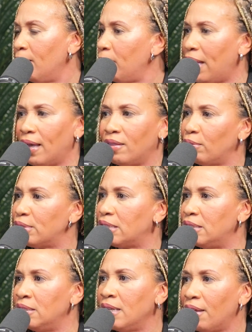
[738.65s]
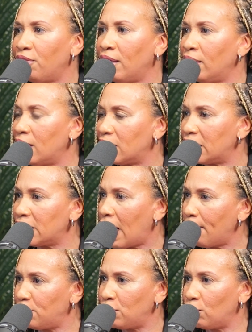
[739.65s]
man, there was nothing that
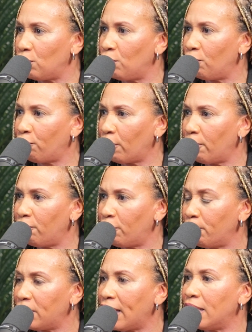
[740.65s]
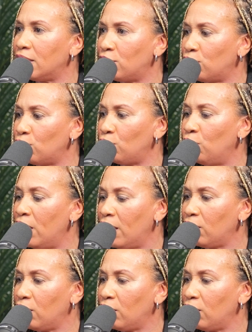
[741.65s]
stopped you from getting to